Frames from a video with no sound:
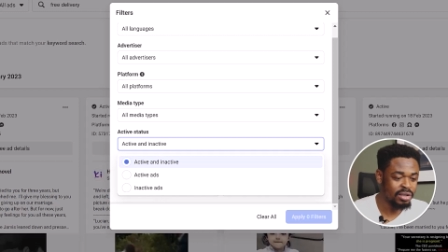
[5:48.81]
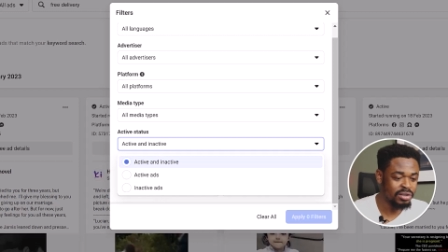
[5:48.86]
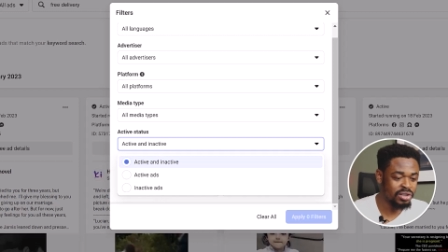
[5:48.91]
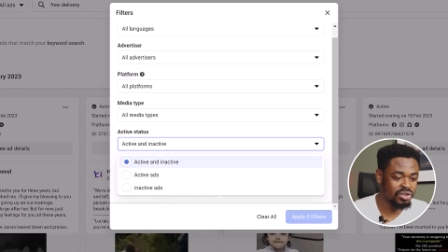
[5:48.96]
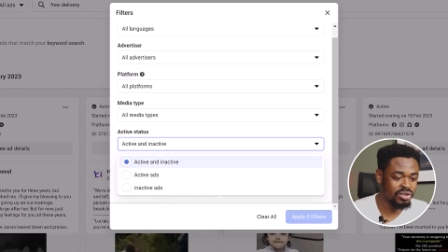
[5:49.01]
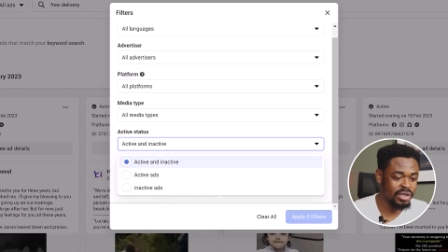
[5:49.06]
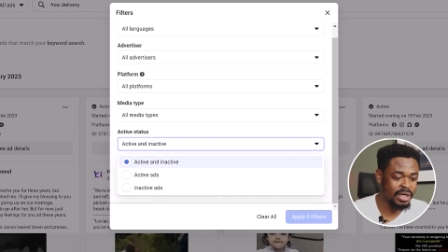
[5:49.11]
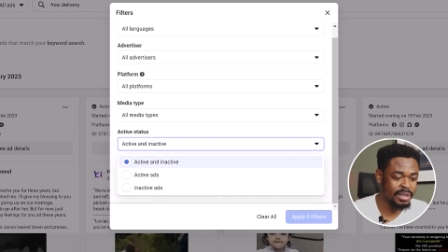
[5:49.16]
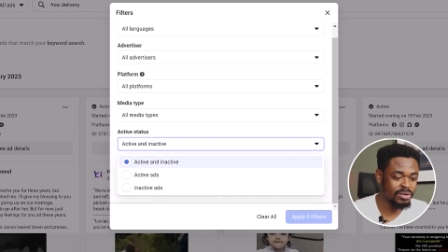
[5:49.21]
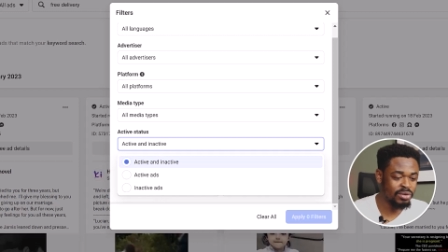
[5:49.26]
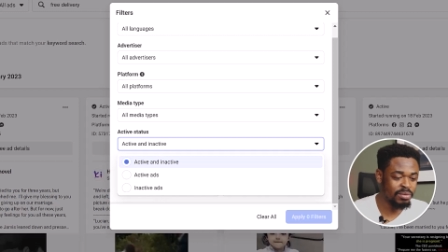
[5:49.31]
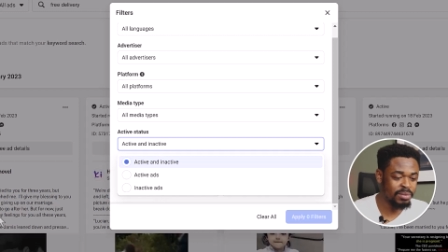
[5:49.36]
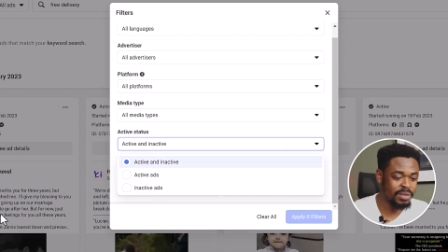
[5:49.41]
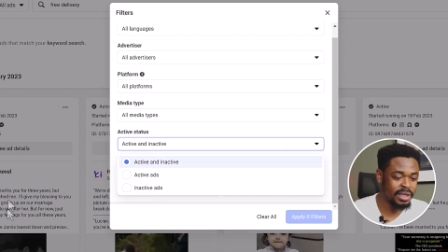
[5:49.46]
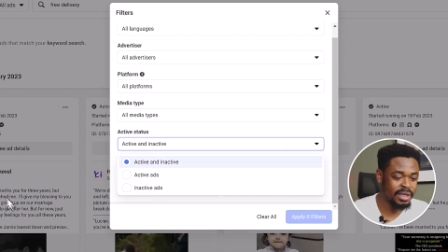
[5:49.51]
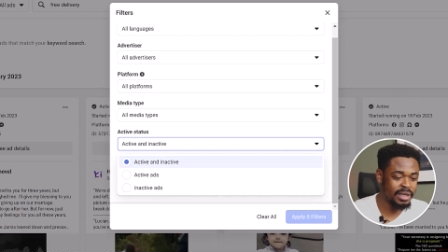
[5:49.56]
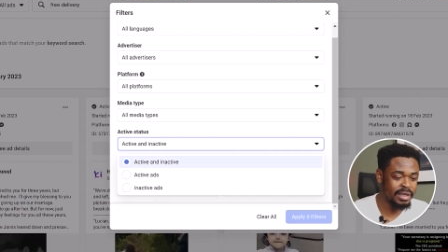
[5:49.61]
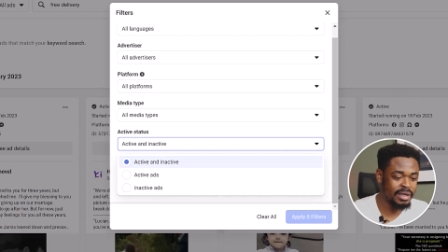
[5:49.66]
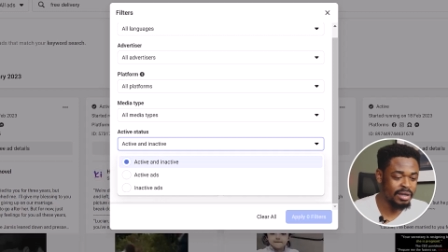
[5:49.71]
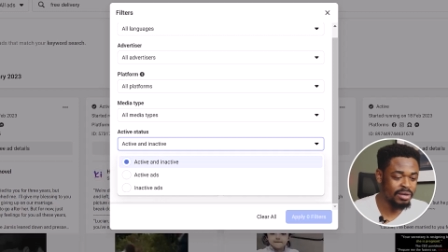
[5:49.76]
this right up
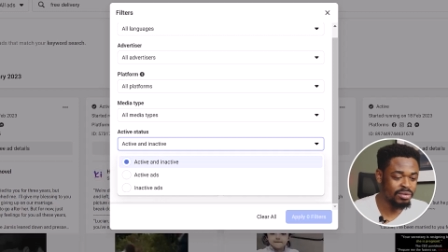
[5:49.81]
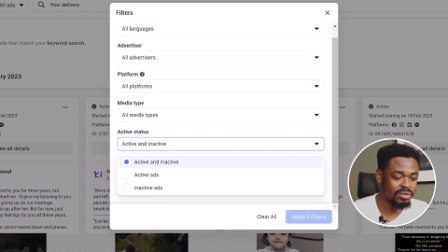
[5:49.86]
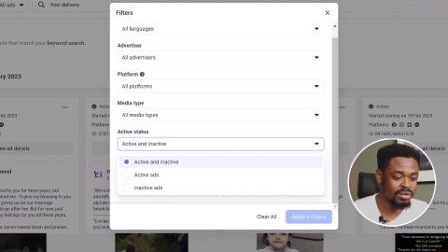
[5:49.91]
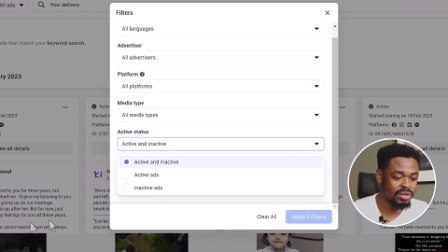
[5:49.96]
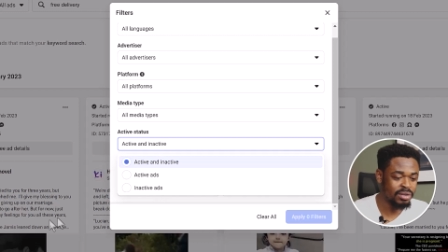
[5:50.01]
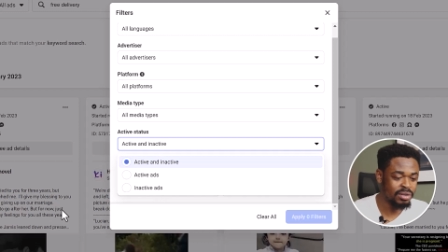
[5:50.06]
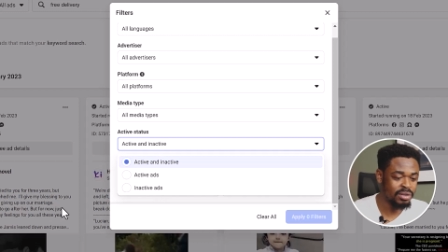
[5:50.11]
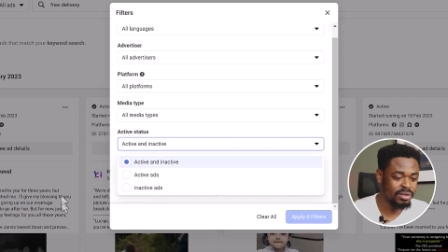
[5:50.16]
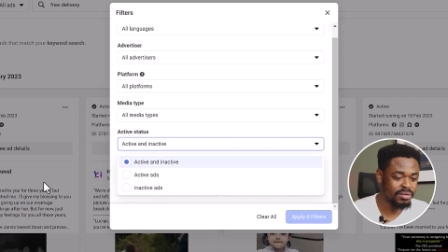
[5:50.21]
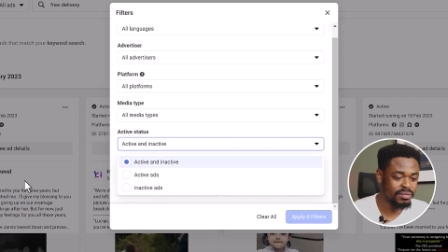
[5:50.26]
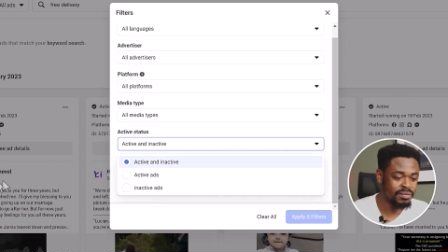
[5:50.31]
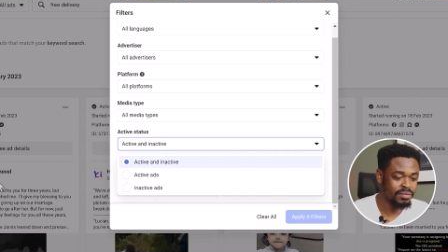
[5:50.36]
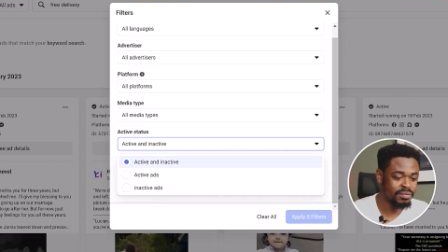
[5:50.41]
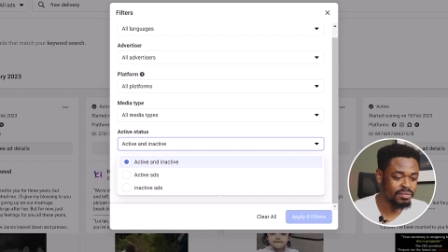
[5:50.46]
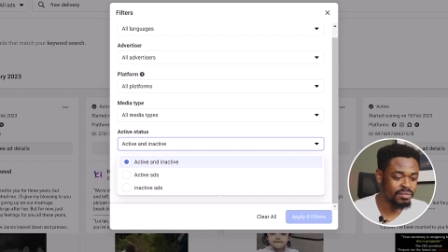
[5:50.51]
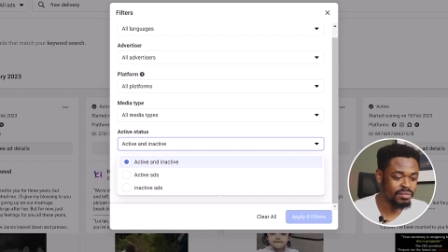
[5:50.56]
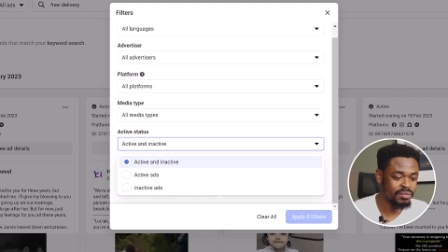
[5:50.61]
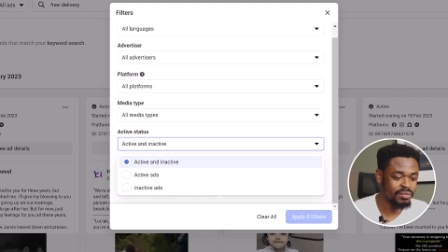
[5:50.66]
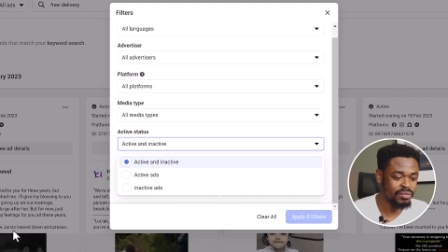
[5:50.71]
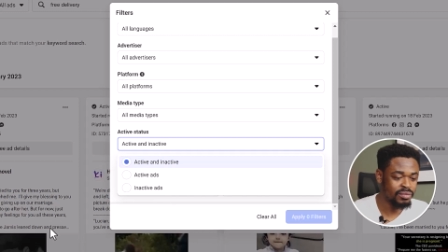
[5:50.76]
here now
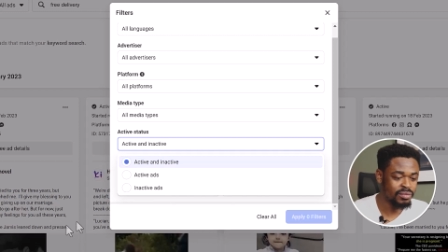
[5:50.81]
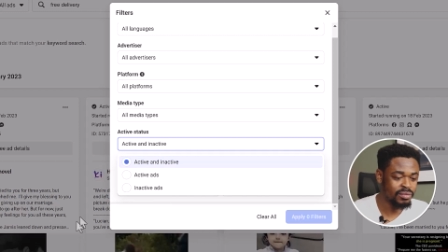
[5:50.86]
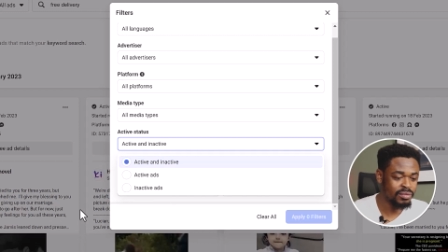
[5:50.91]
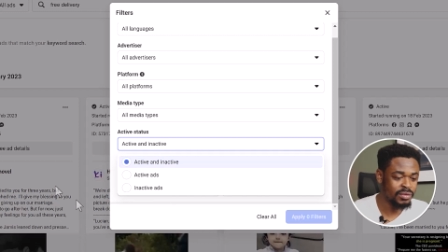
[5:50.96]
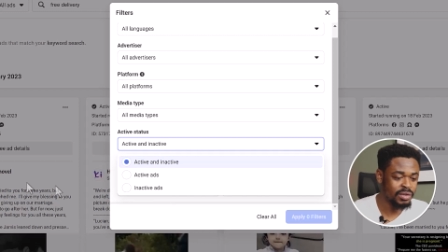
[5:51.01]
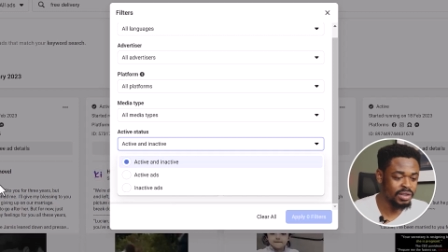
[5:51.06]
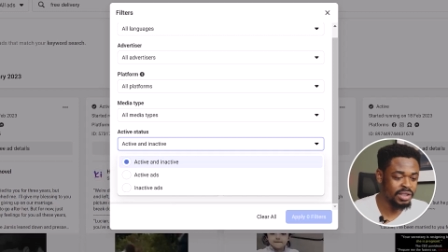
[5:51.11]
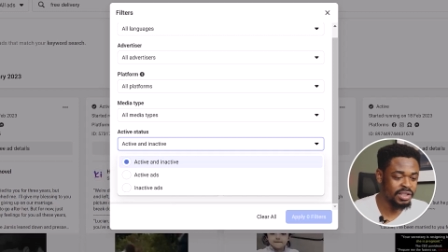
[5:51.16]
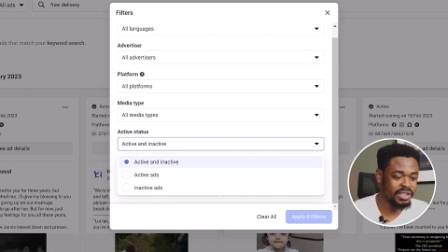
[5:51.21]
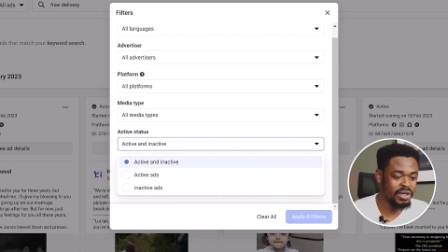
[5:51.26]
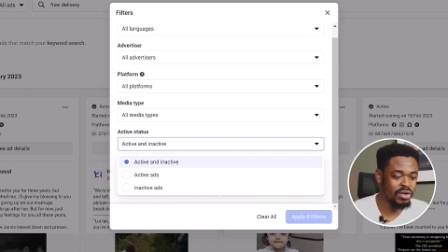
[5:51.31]
this